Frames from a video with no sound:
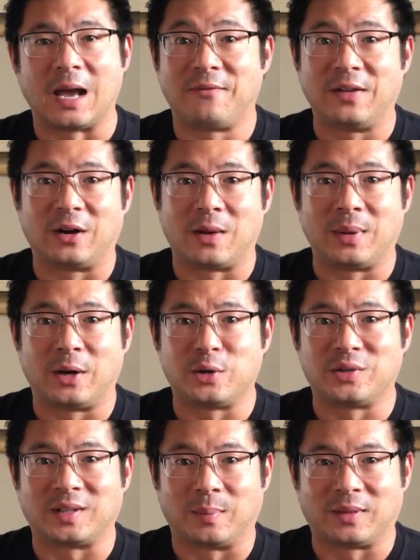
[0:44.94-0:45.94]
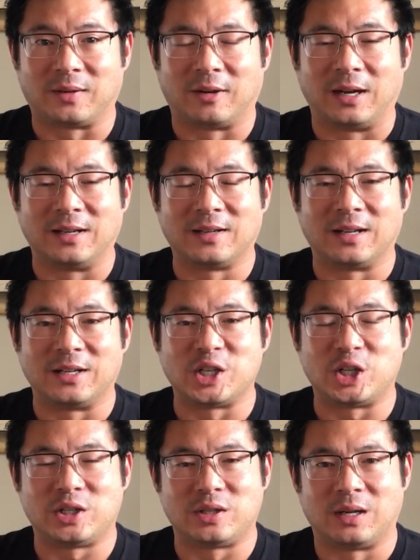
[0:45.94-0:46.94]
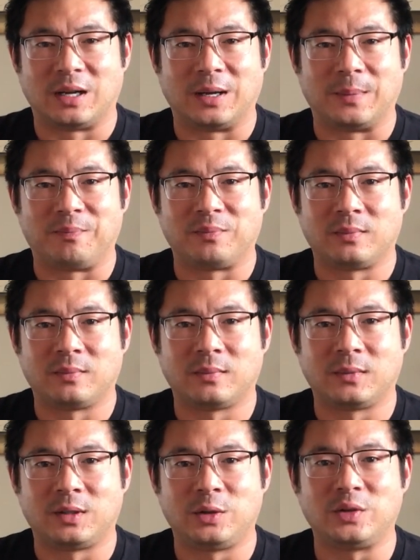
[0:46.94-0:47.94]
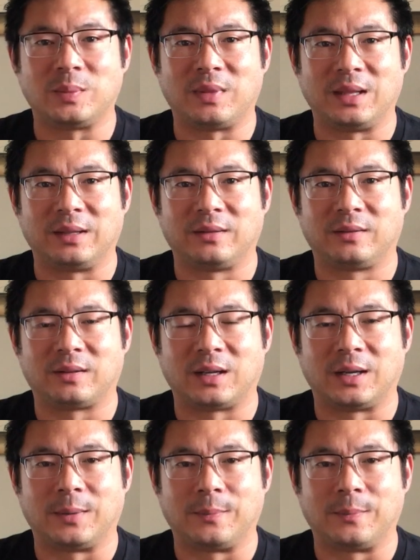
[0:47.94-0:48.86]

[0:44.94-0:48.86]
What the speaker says: I figured I better do something, right? And do some things